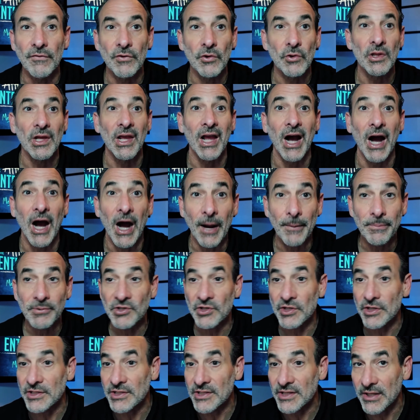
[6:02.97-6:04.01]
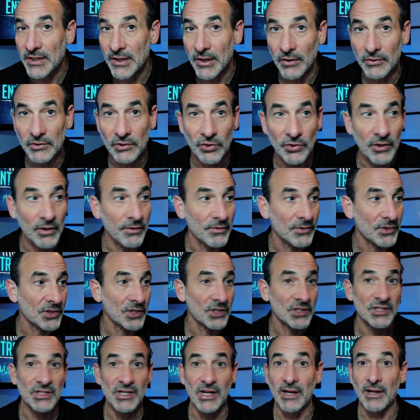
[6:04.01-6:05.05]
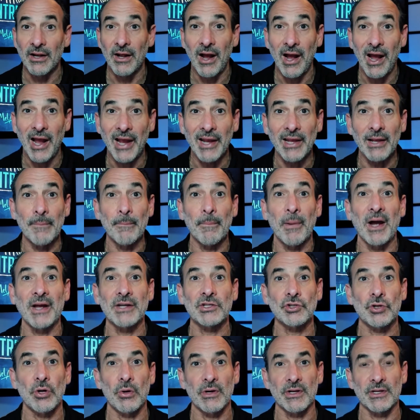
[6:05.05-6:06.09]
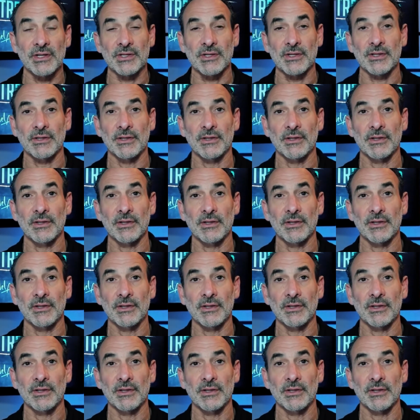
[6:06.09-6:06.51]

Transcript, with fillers: you the options and the alternatives to say, I can buy choice.